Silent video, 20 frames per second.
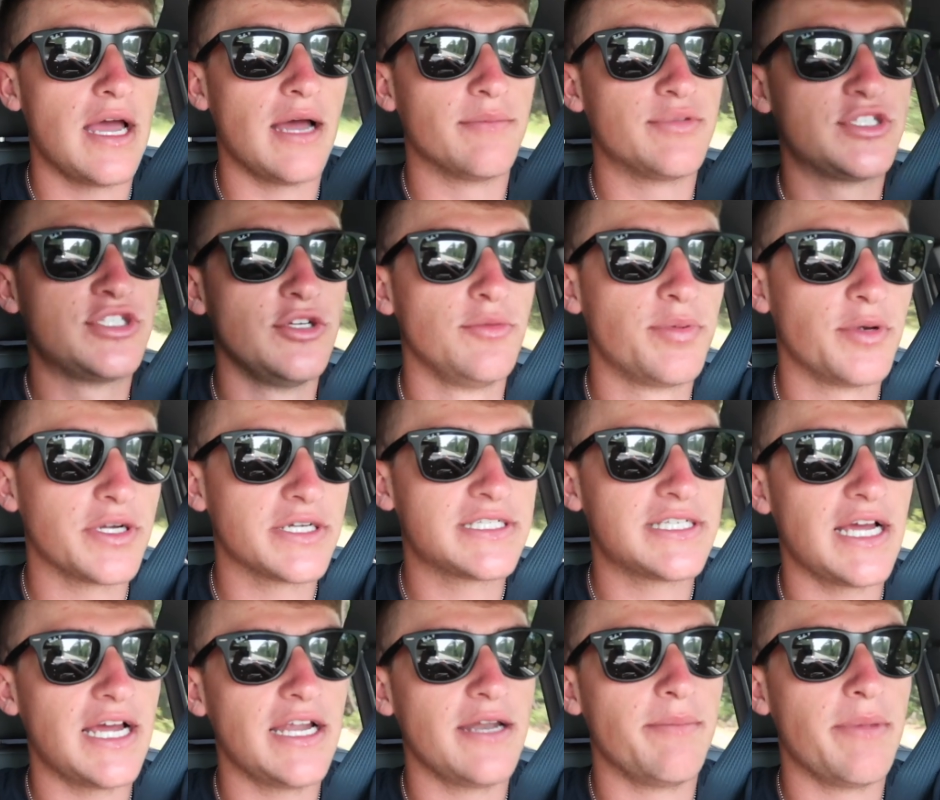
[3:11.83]
I'm super
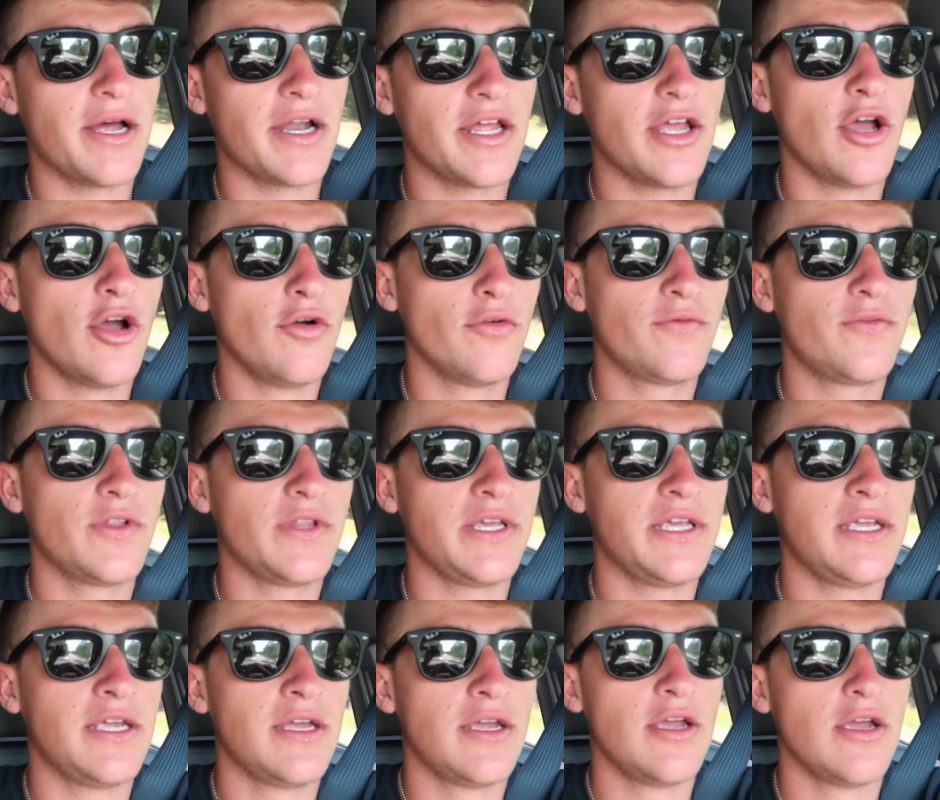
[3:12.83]
excited about it.
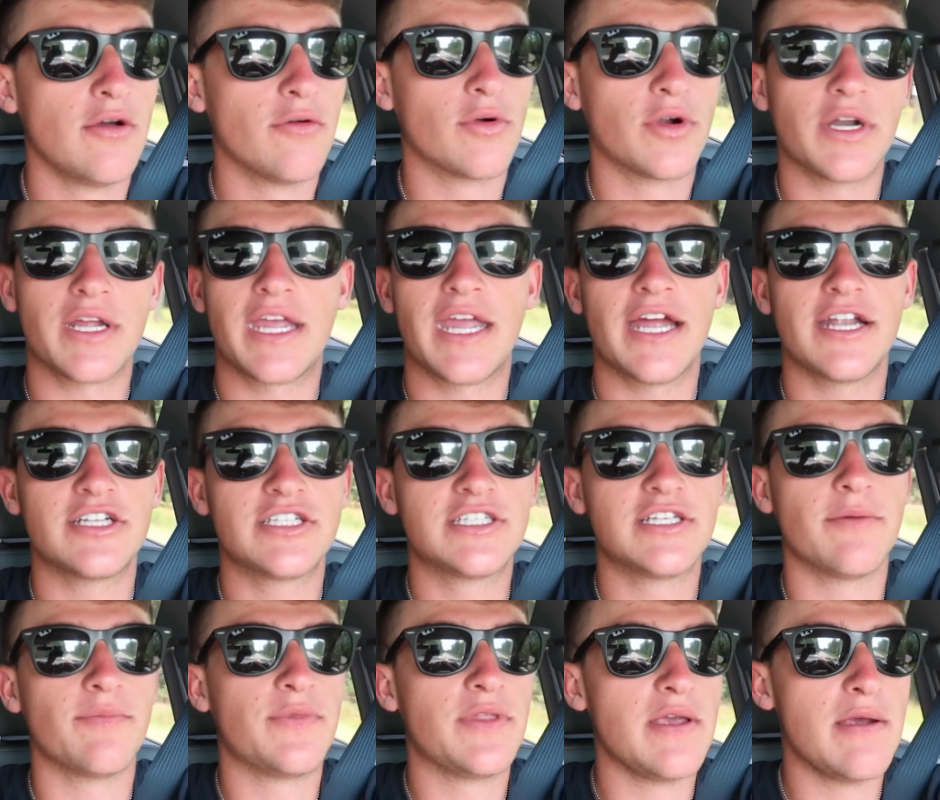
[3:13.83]
Hopefully we're going to catch
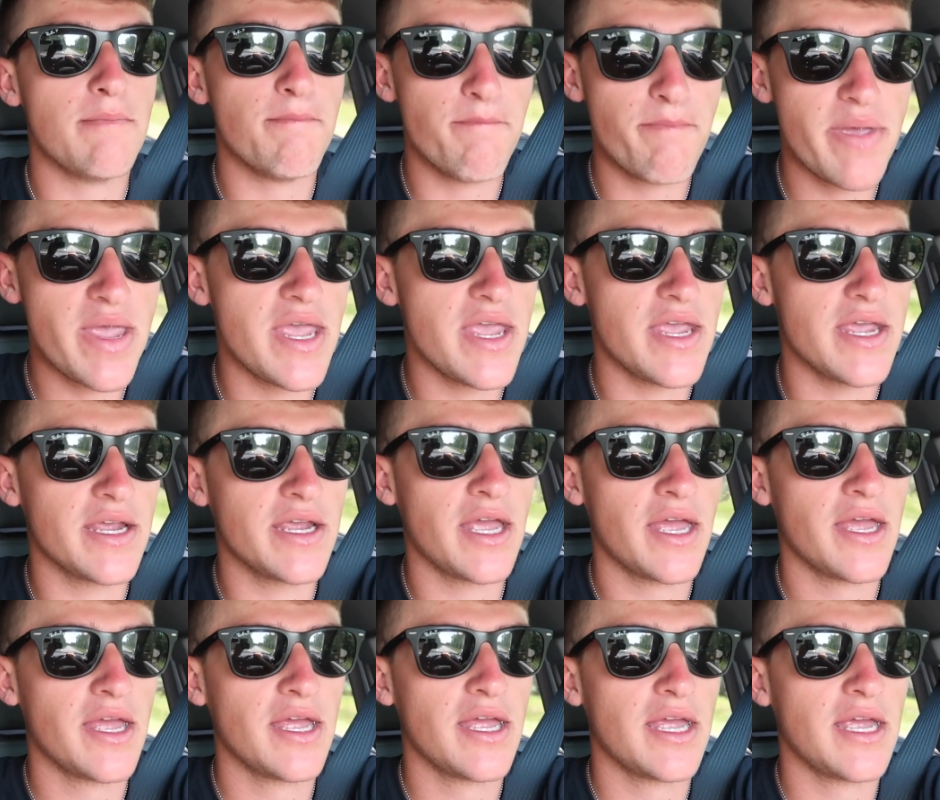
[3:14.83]
something big
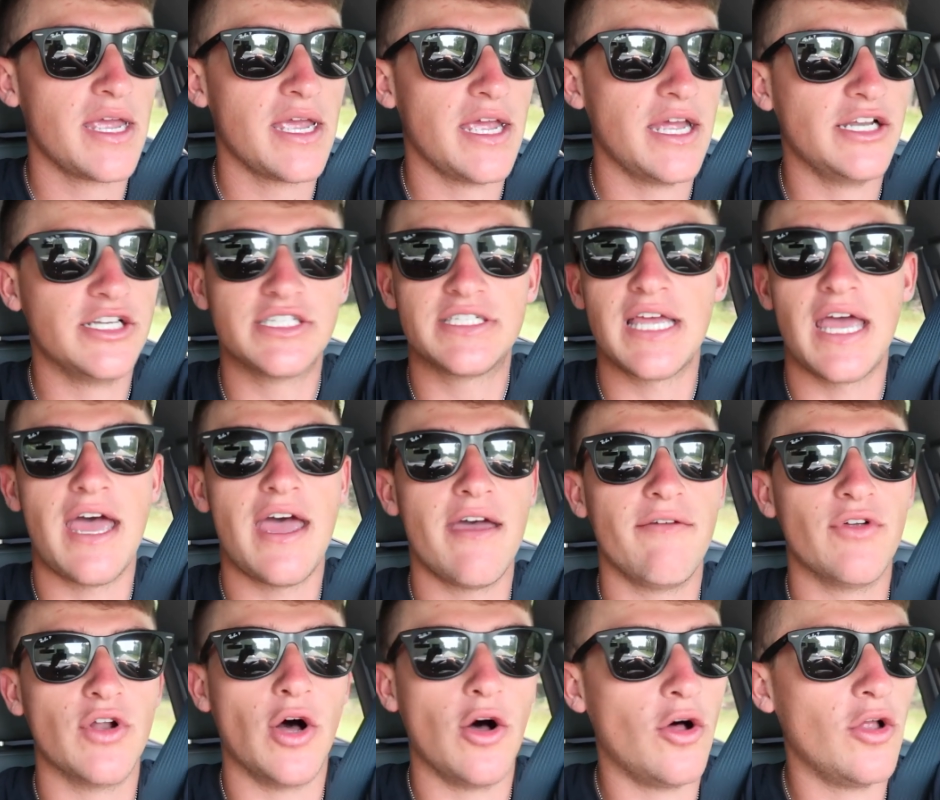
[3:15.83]
and just
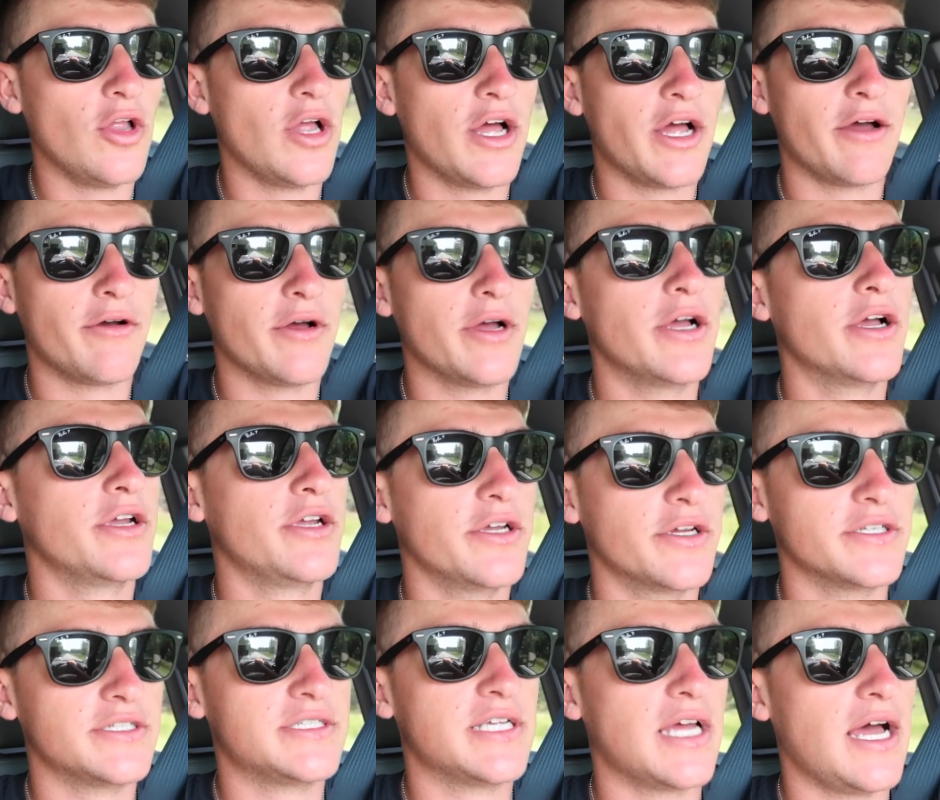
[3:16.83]
have an all out a
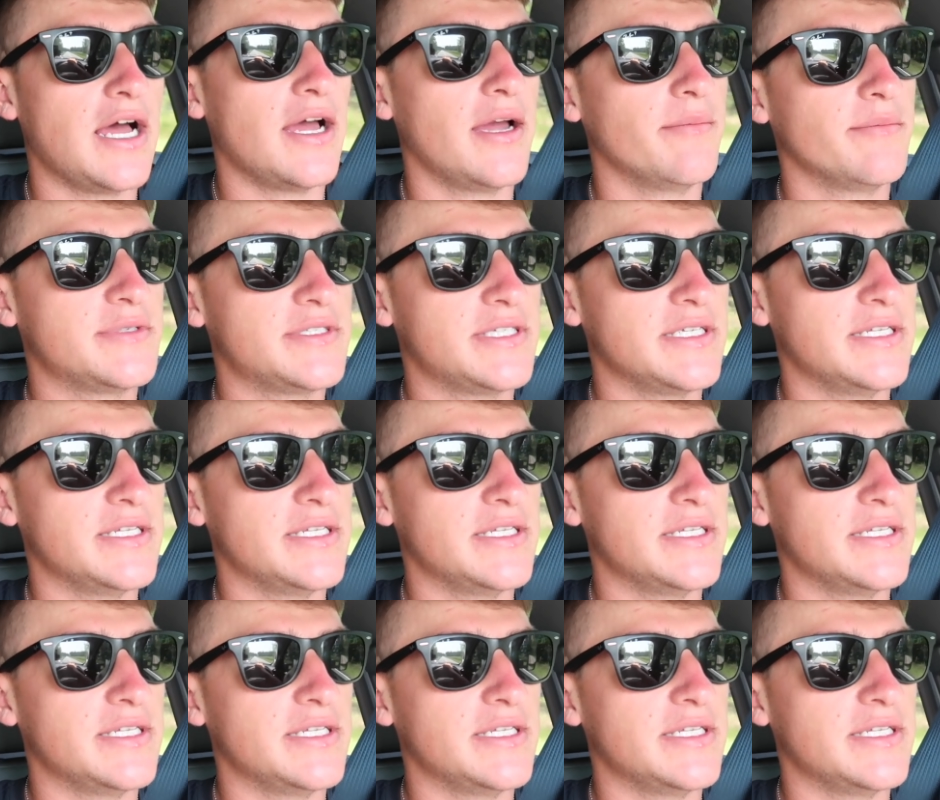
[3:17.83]
good time